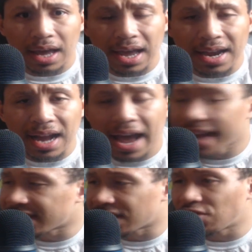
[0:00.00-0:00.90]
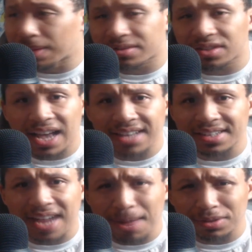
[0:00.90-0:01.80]
And Hyacinth drops his
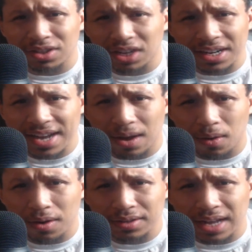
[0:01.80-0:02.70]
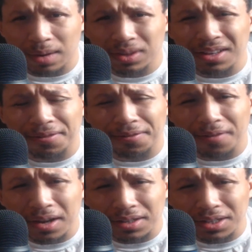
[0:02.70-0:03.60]
glass, and I'm just looking at Aura's like, what the
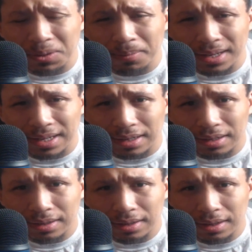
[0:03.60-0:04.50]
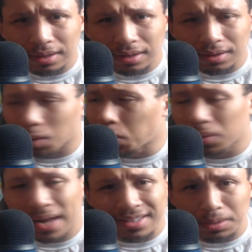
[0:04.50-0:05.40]
fuck do you mean? The
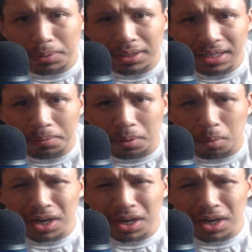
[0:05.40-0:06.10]
wound has to be deeper.